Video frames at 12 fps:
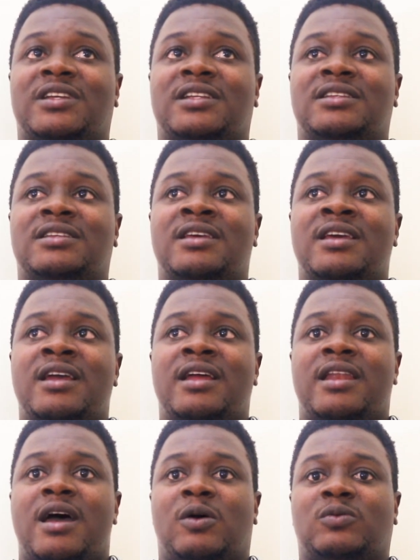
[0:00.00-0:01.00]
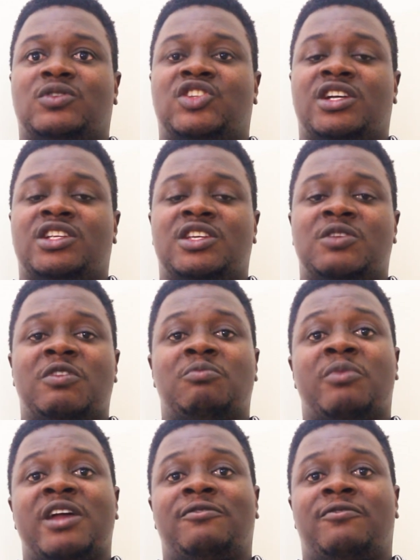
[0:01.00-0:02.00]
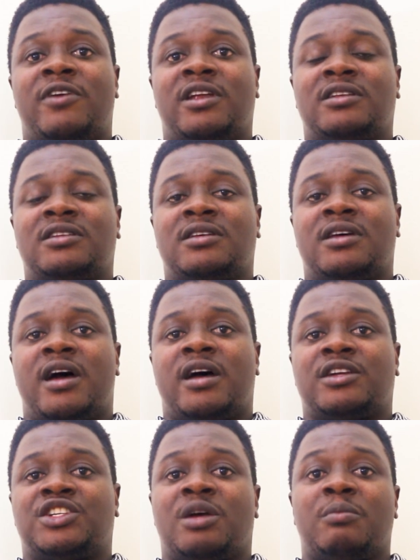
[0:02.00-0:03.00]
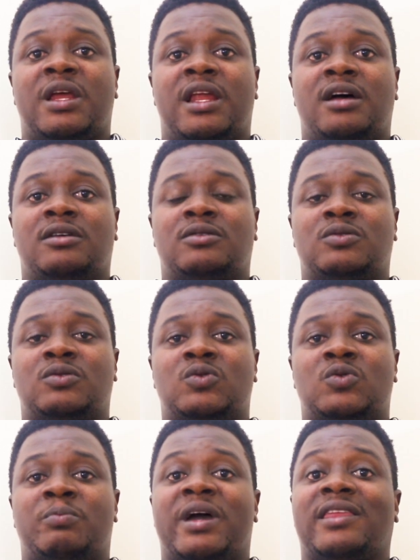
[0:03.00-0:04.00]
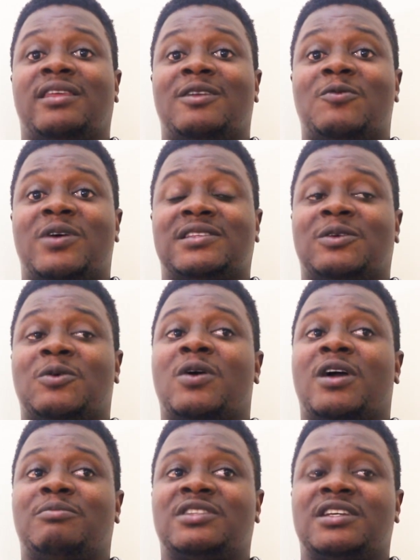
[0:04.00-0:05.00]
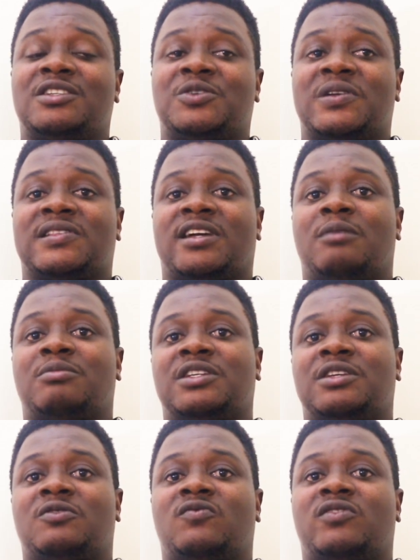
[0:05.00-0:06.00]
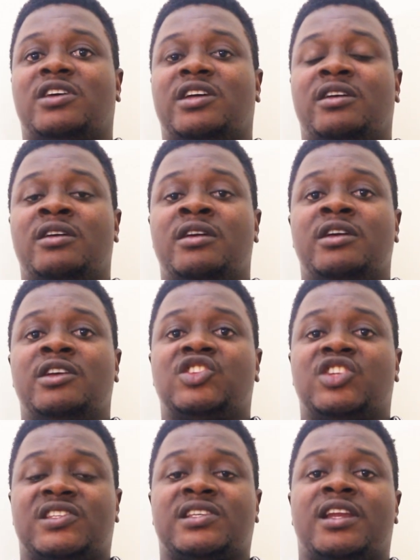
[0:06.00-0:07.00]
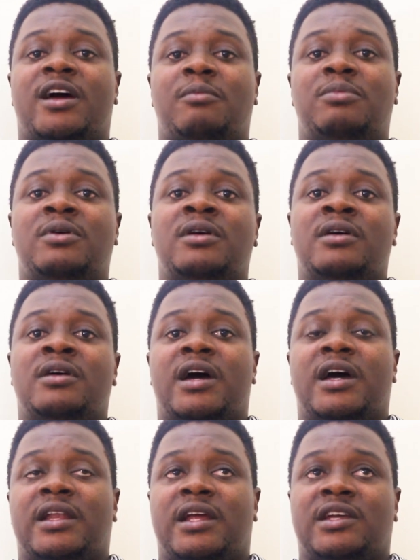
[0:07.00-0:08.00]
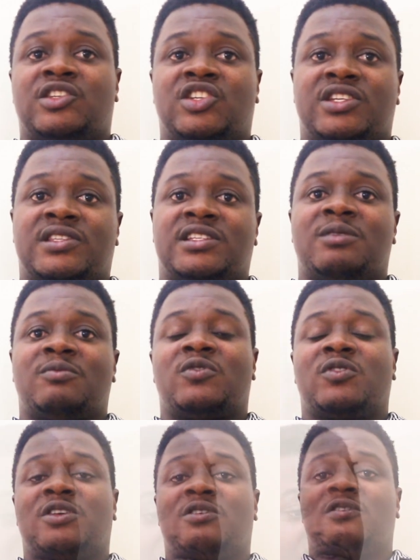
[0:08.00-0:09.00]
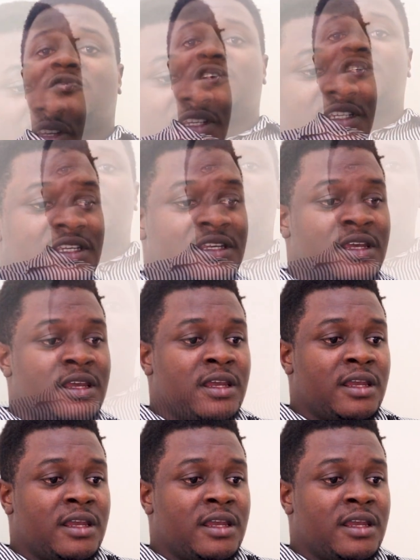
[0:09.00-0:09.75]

unit. Now, checked in with my friend Shamila, who by then was a co-captain. She was the captain of the chess club and chess team for the university,